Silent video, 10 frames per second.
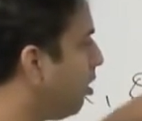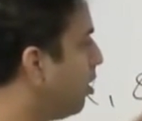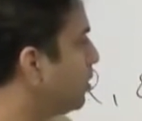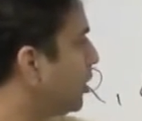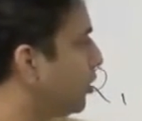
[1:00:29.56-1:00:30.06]

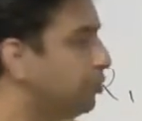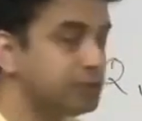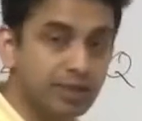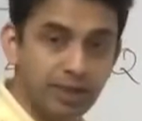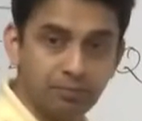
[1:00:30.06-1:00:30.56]
along the Q
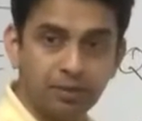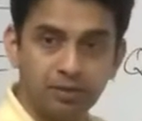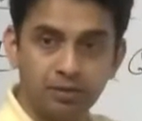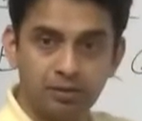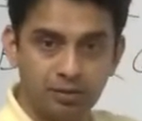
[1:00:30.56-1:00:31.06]
step
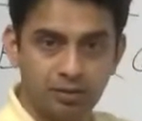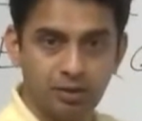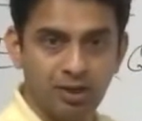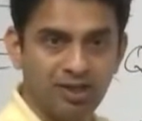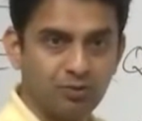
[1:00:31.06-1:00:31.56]

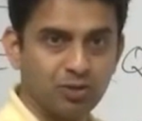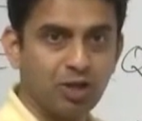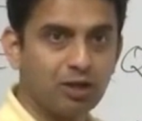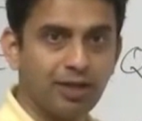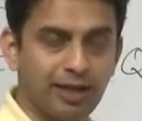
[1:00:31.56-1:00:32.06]
was
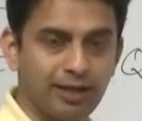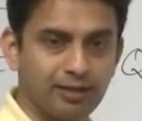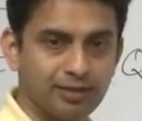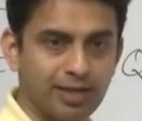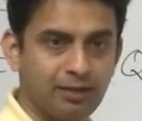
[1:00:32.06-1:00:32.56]
not
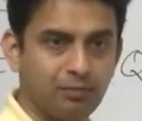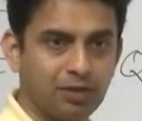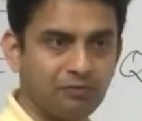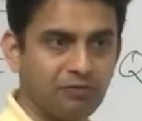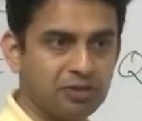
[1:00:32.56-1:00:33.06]
gradient ascent,
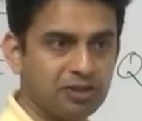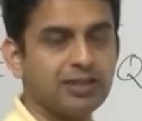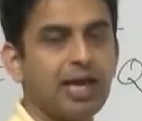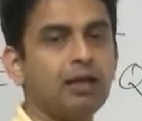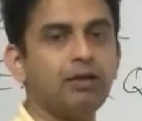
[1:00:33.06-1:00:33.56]
but we were
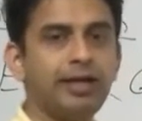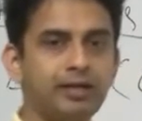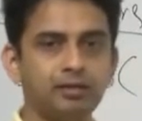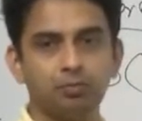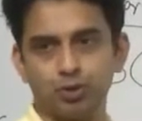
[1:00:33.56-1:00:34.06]
just
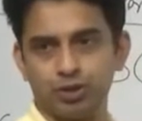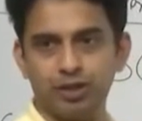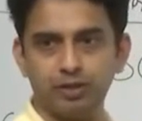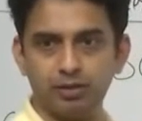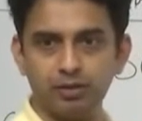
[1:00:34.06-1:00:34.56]
calculating the
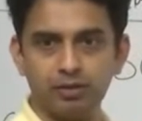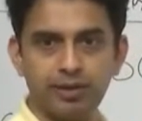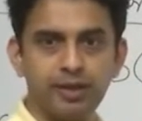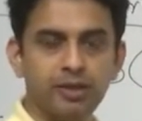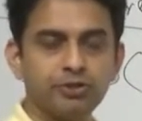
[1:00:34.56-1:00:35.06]
posterior,
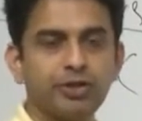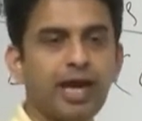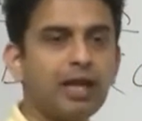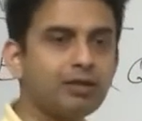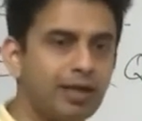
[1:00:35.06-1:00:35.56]
right? So
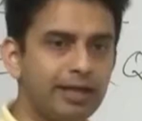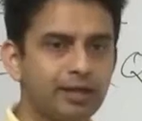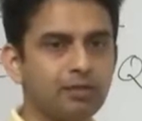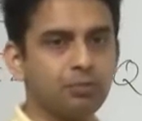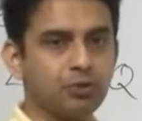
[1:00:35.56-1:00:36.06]

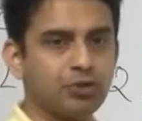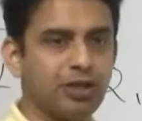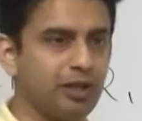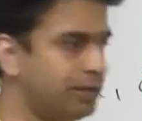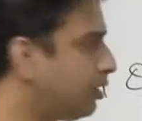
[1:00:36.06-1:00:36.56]
calculating the
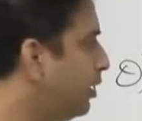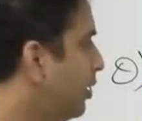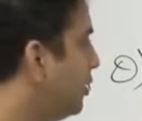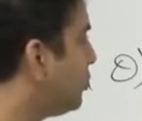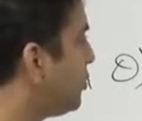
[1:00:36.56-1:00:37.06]
posterior.
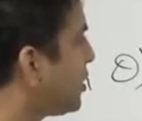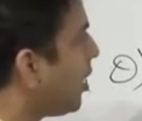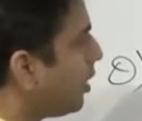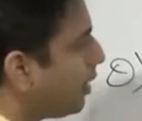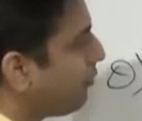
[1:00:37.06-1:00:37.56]
So
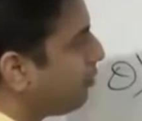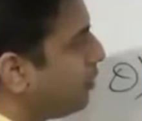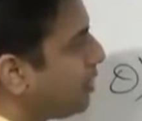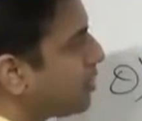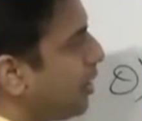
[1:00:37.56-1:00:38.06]
starting from
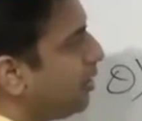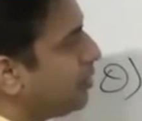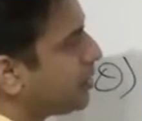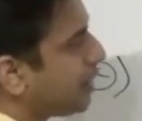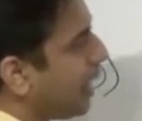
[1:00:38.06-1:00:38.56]
this and
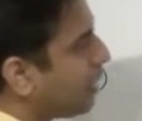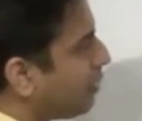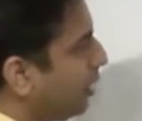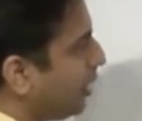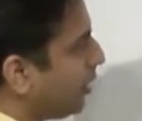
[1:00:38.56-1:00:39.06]
just
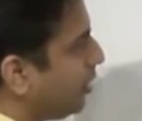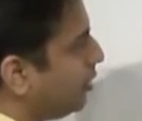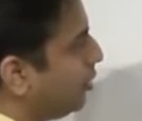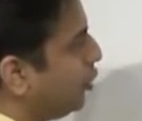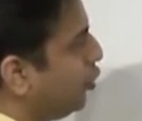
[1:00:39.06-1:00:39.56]

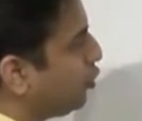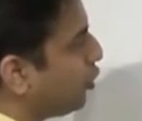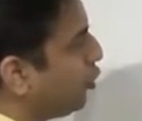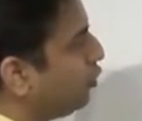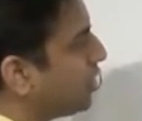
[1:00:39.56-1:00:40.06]
calculating the new
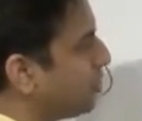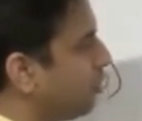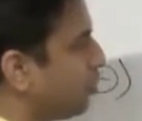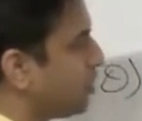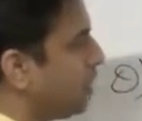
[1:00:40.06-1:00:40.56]
Q, which is the
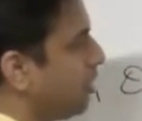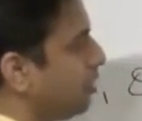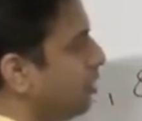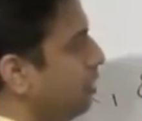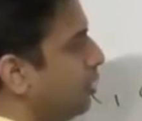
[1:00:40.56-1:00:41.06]

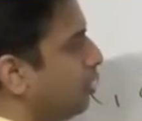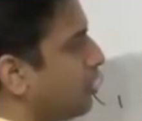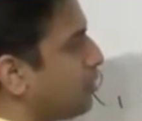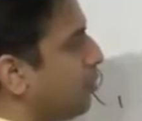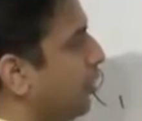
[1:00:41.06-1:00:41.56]
posterior
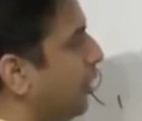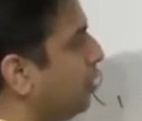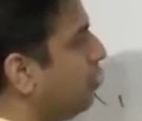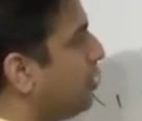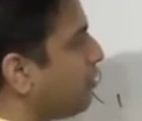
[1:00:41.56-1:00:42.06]
corresponding
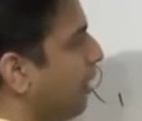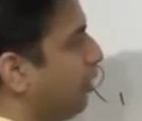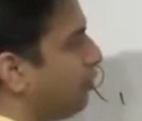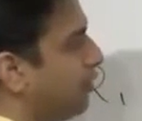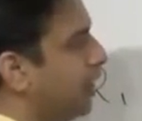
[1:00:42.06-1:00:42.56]
to this
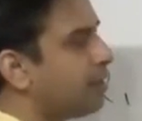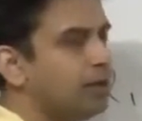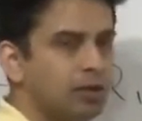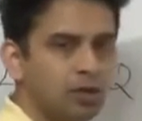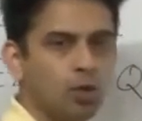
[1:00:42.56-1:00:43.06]
value of
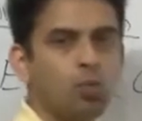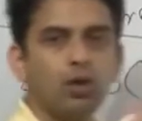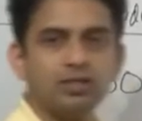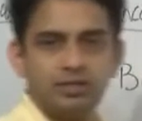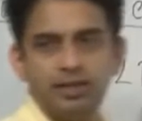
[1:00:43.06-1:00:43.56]
theta,
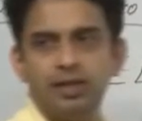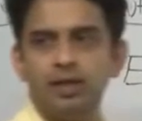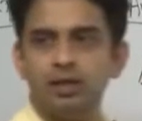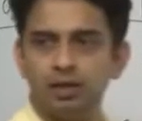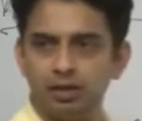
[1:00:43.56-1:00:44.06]
was
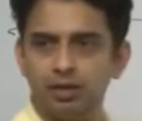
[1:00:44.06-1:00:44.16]
the